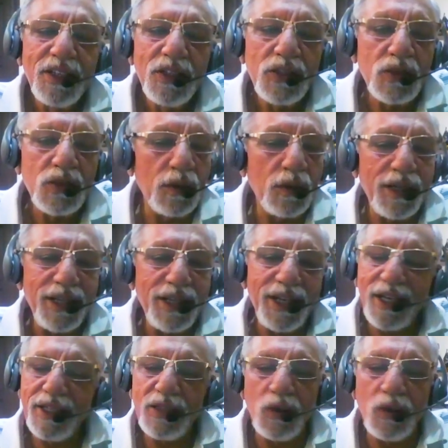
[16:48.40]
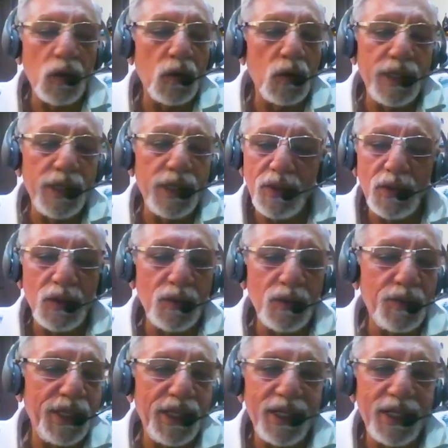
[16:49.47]
So it's always going to
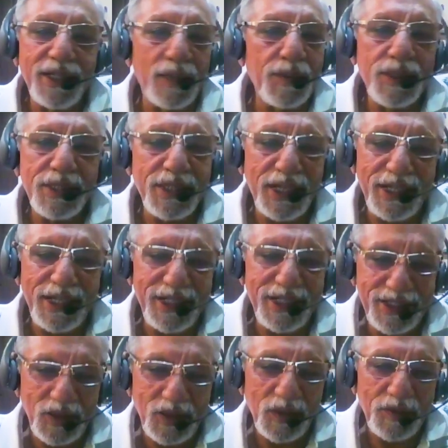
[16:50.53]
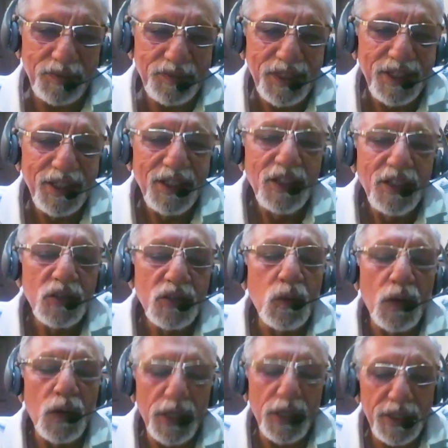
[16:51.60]
be a double-sided sword. So
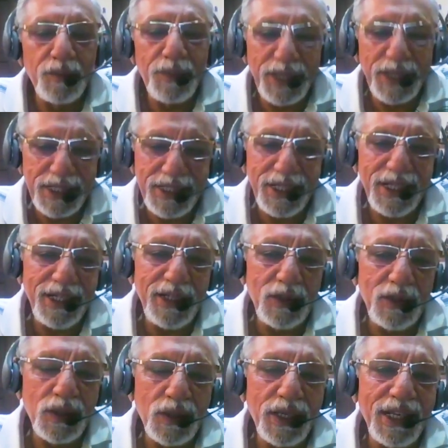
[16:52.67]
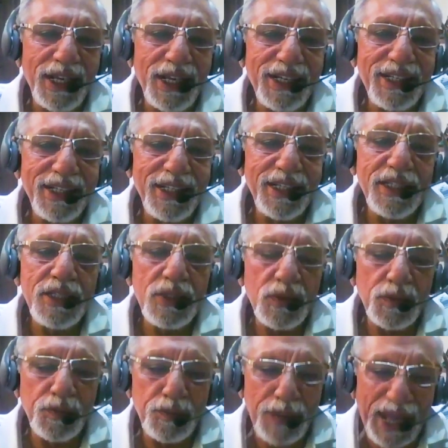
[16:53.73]
what you're basically looking at is
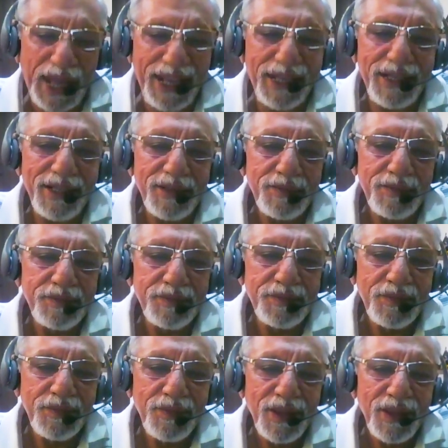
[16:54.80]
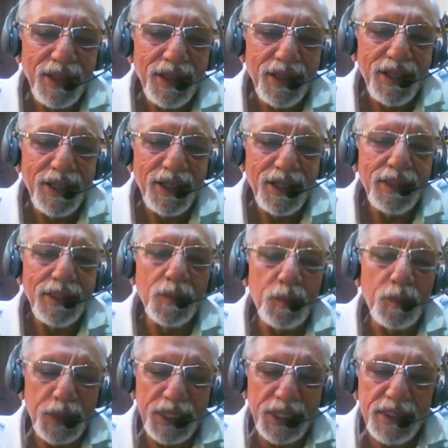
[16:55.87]
to back the
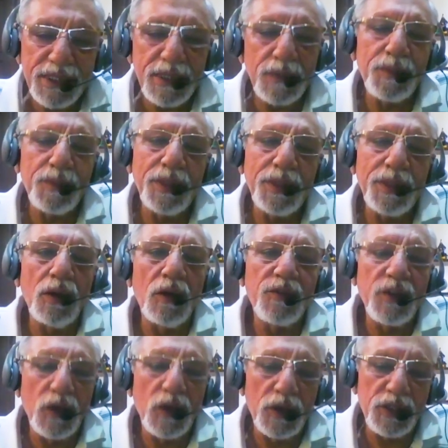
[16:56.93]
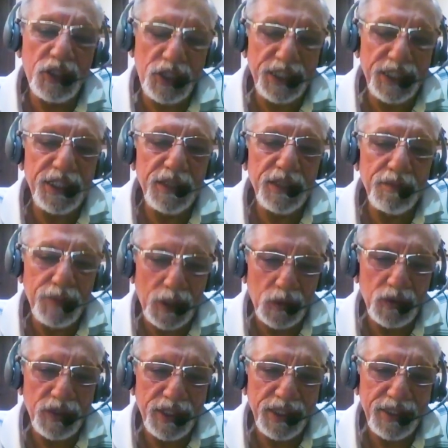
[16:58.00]
principle of not changing
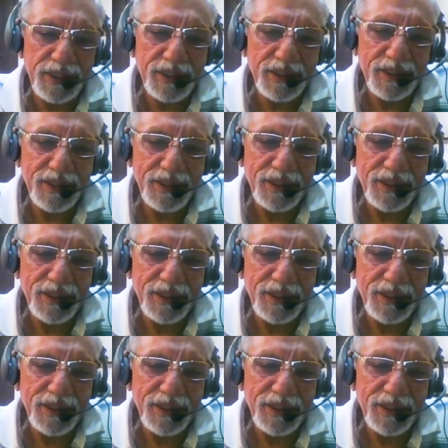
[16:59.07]
boundaries.